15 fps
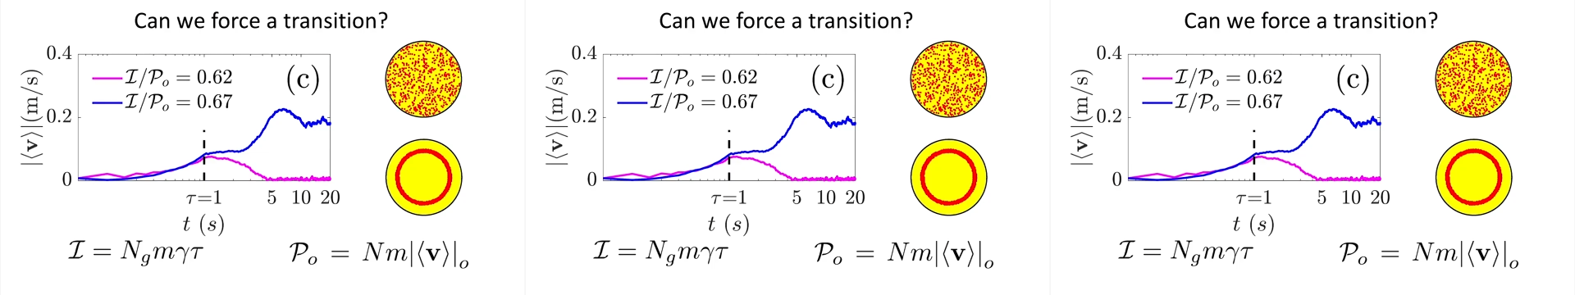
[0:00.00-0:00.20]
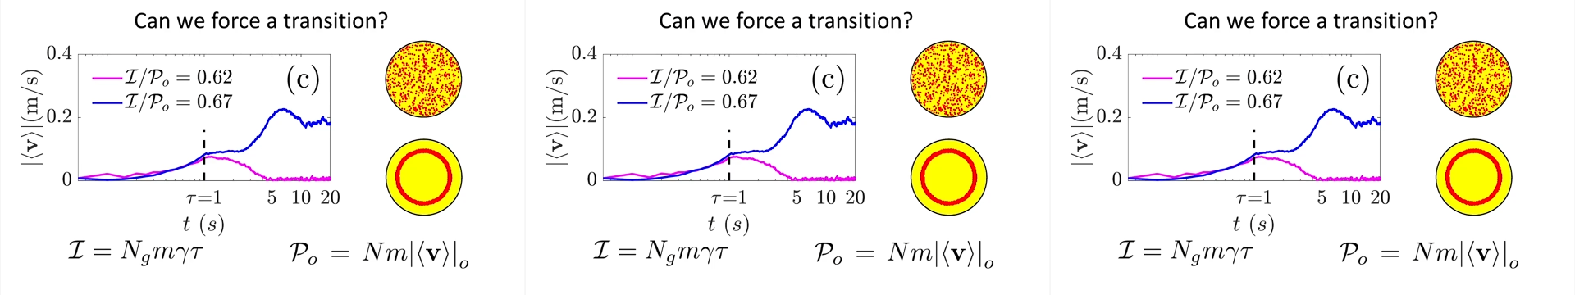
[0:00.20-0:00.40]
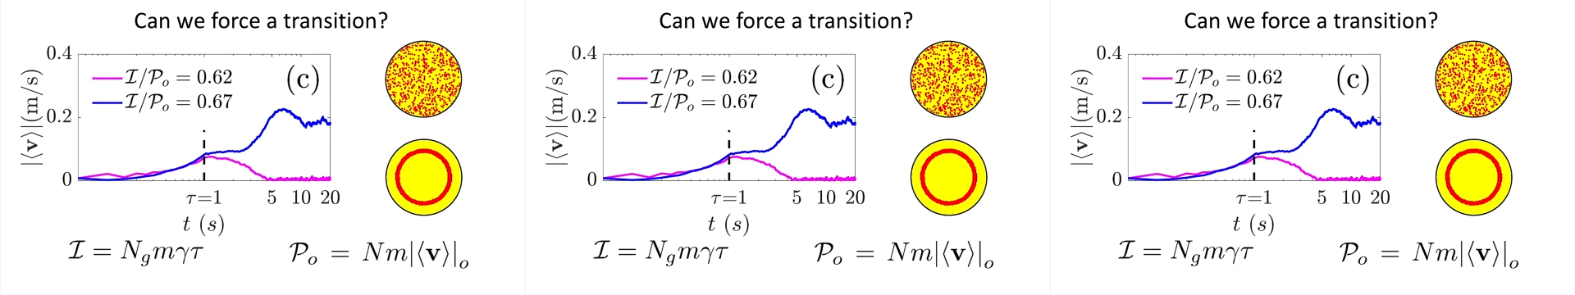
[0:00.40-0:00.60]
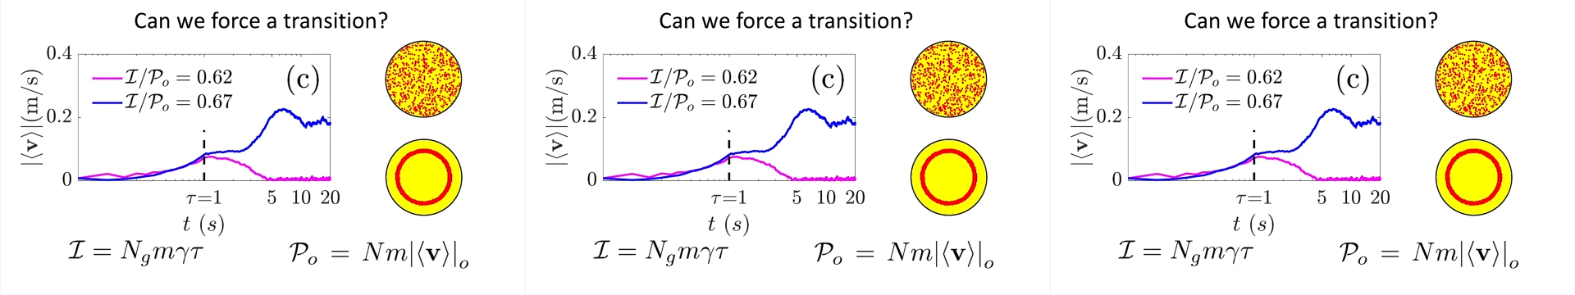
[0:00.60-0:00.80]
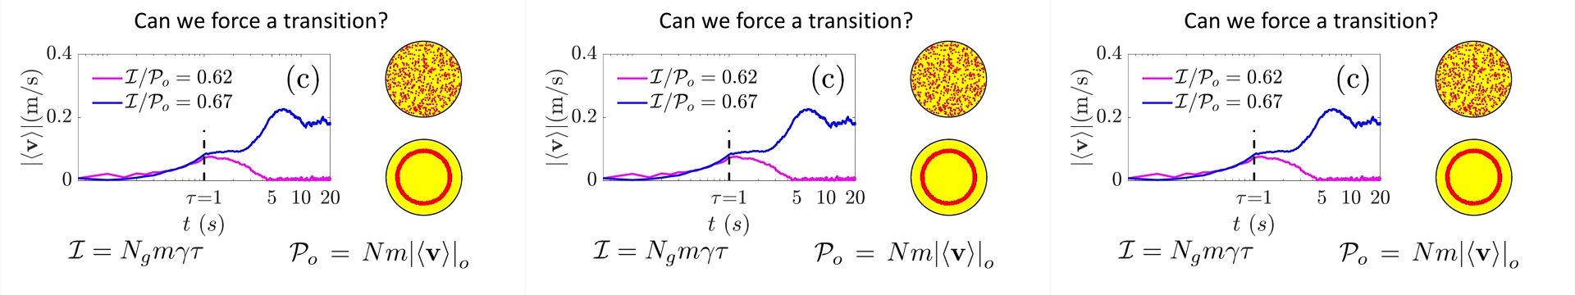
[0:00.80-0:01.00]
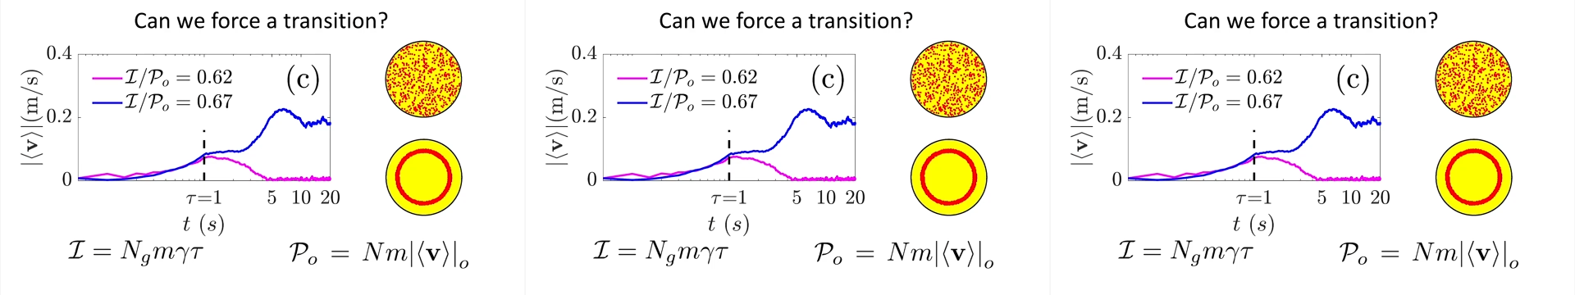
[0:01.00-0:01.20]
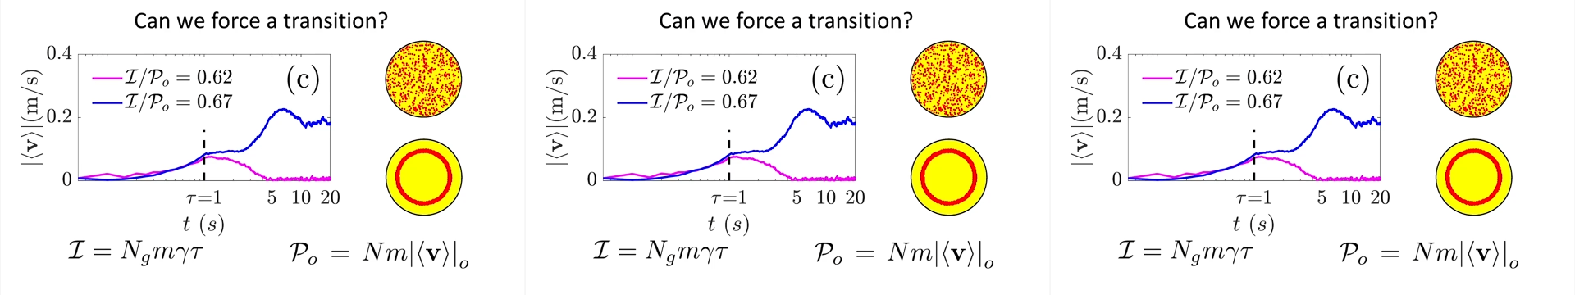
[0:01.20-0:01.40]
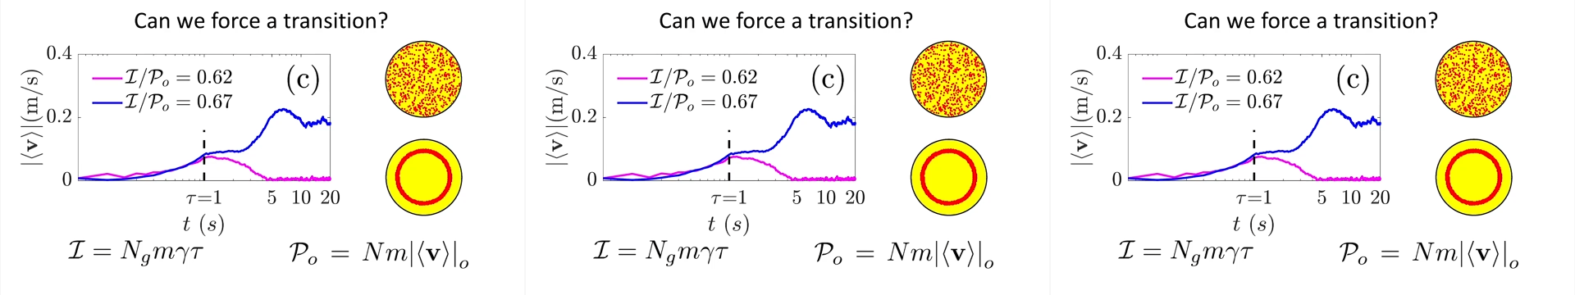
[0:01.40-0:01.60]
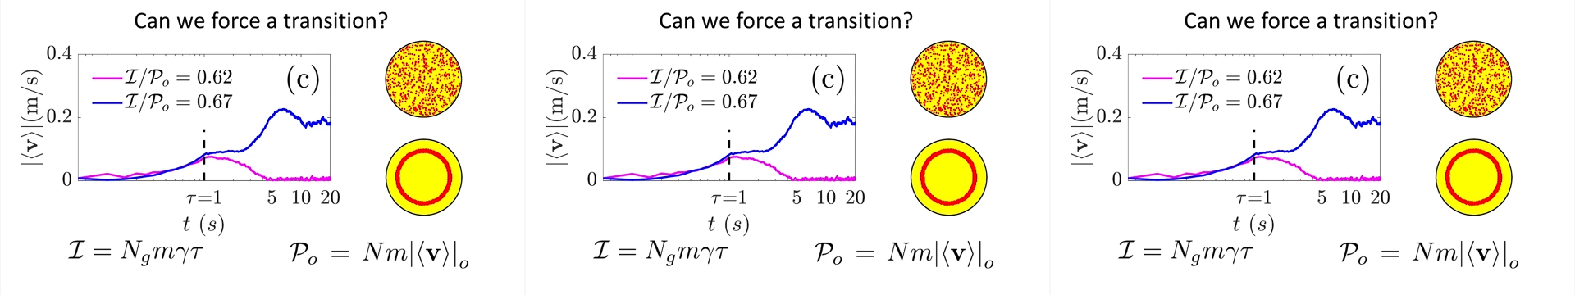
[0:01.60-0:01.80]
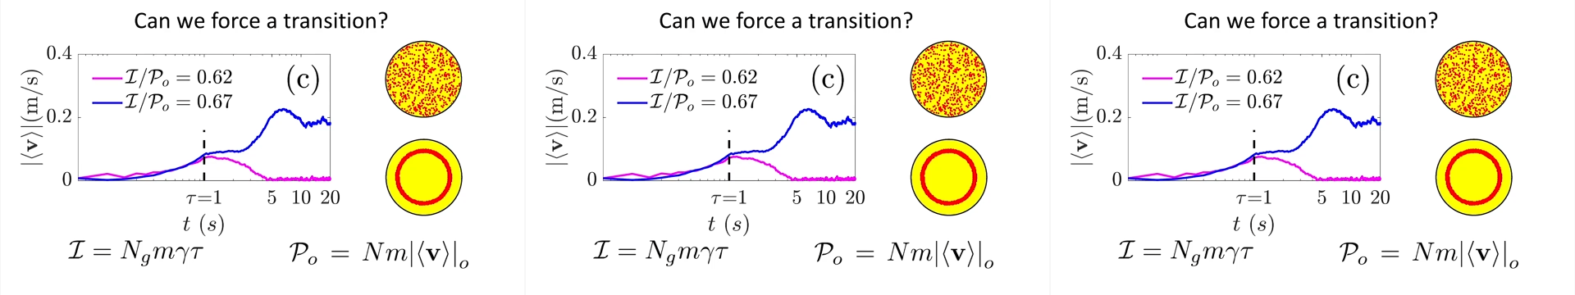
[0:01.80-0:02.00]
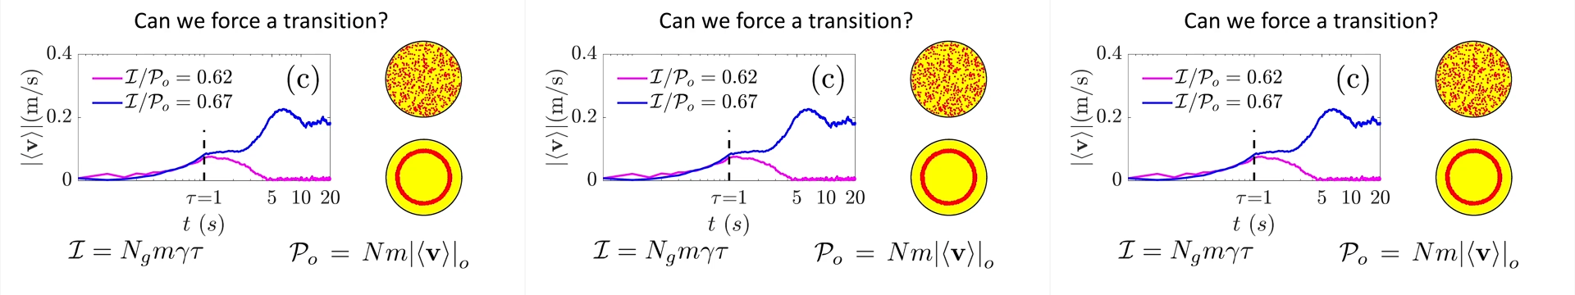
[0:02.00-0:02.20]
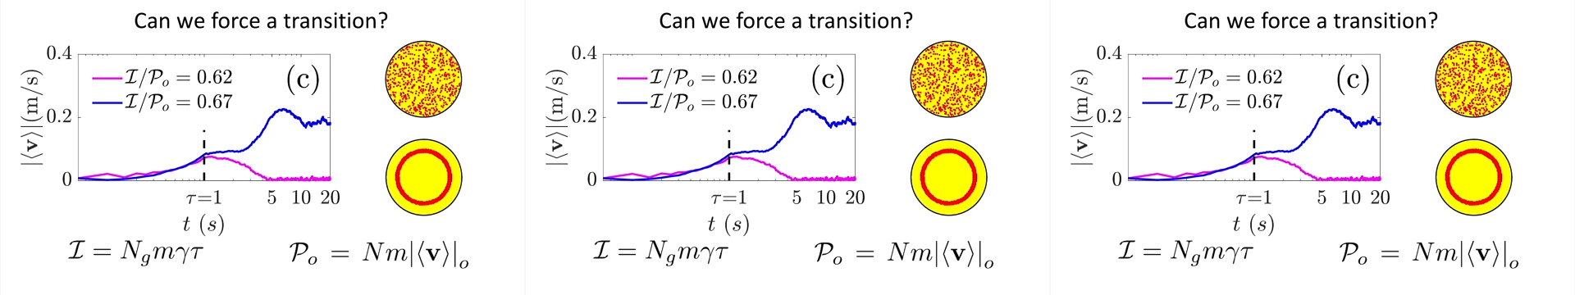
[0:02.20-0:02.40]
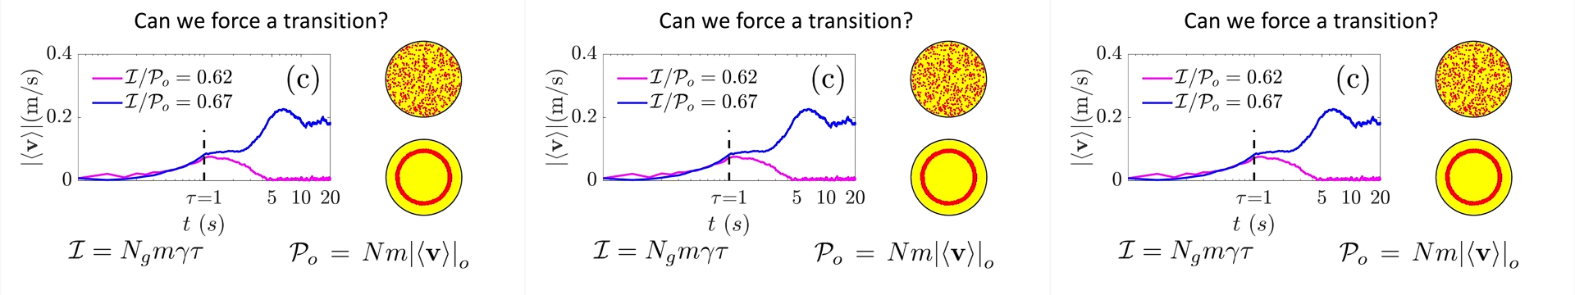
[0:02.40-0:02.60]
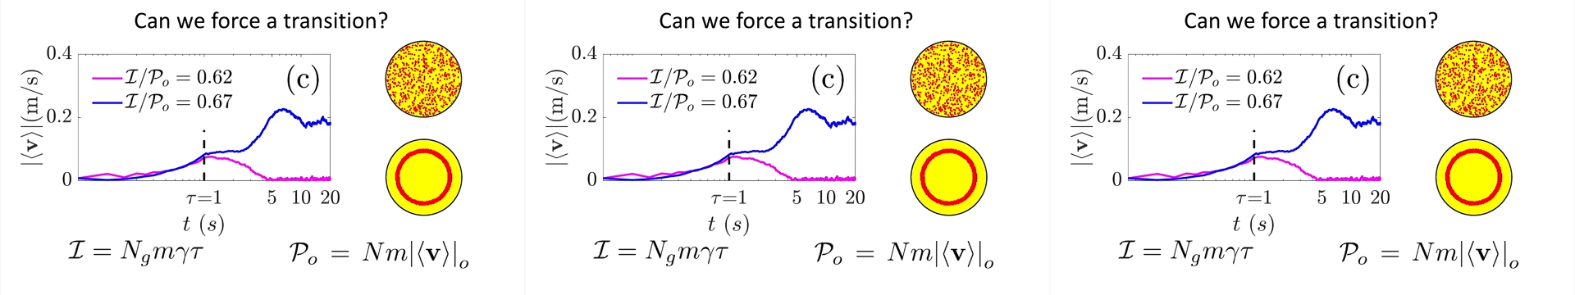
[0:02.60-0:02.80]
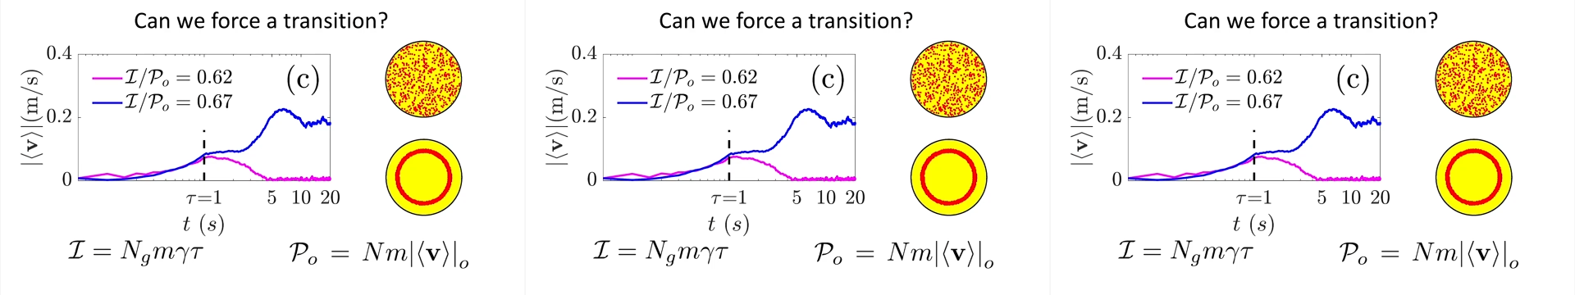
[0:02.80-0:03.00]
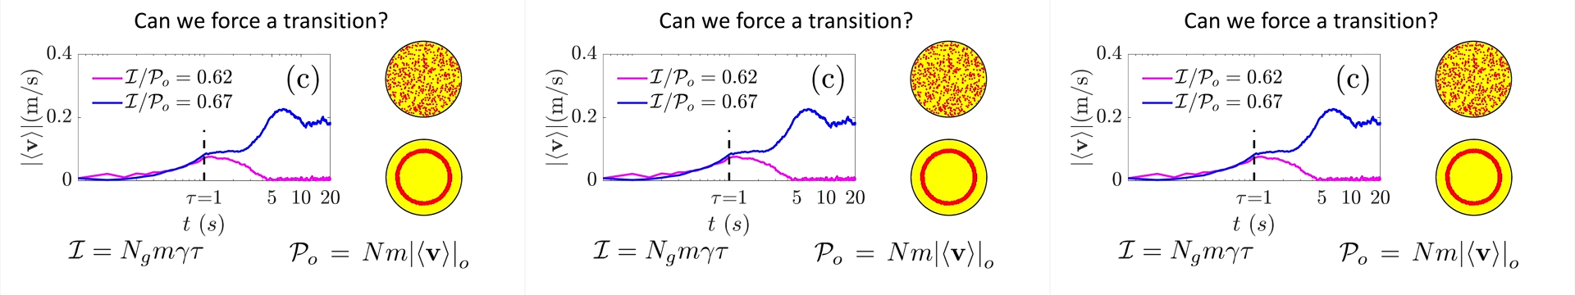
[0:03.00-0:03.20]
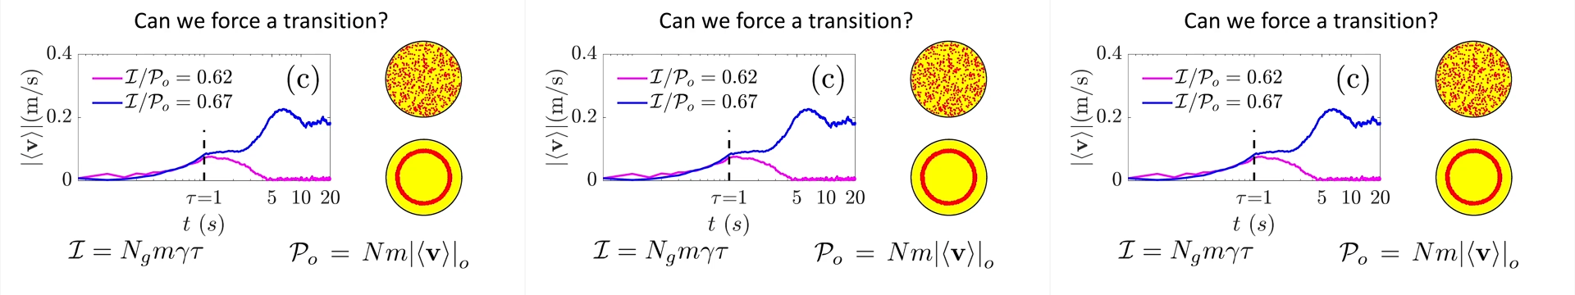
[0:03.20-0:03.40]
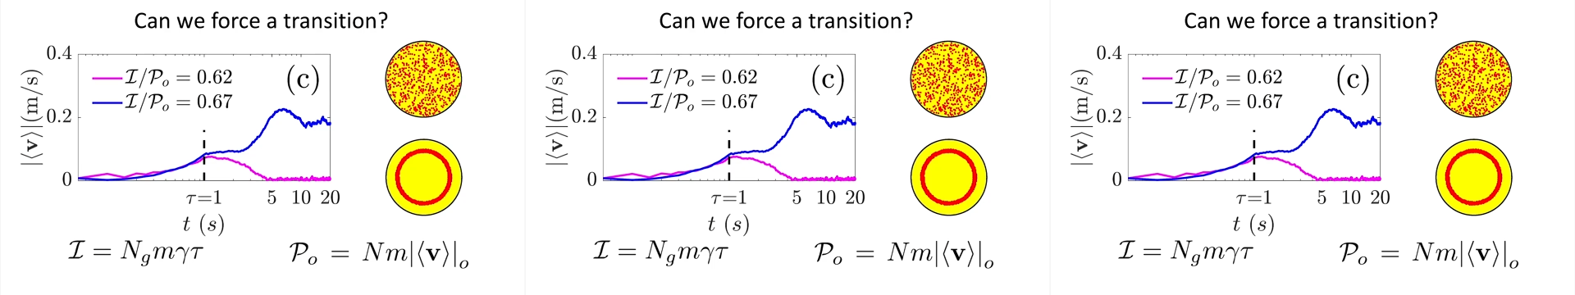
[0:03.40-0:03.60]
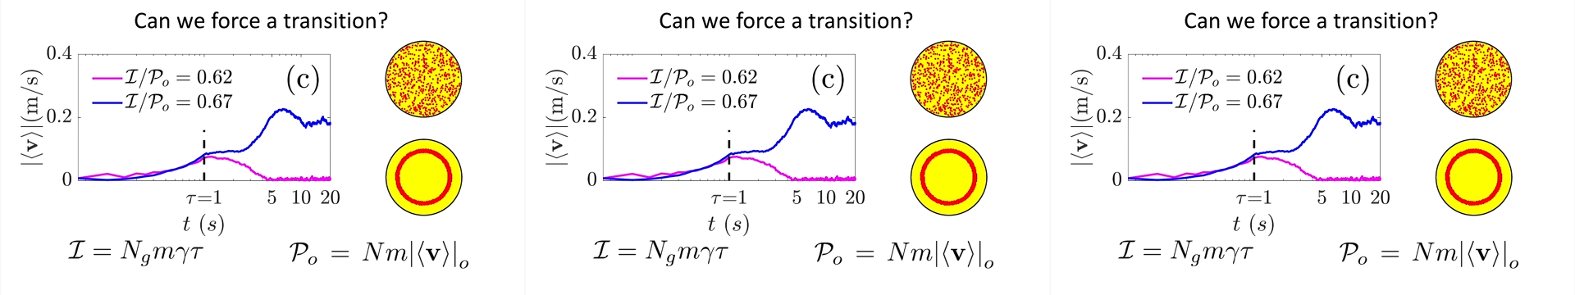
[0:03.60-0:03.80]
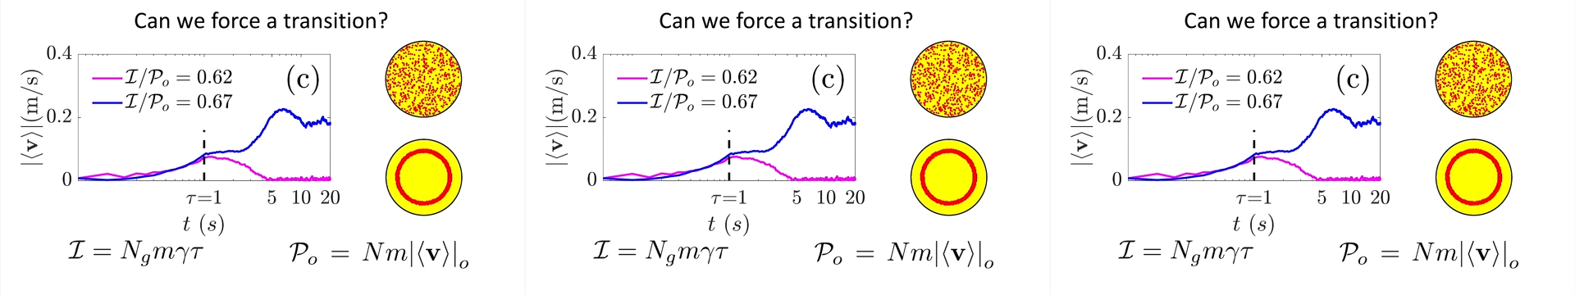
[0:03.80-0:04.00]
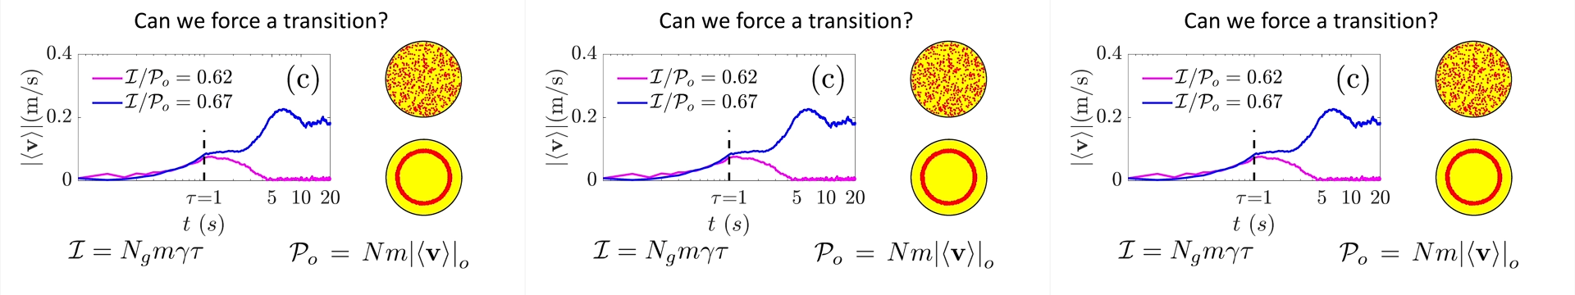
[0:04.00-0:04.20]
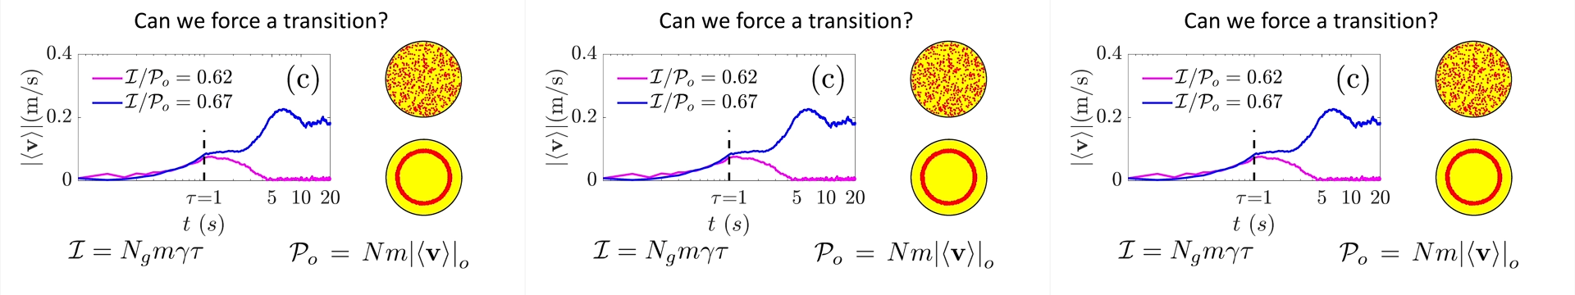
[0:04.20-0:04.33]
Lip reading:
(no speaker visible)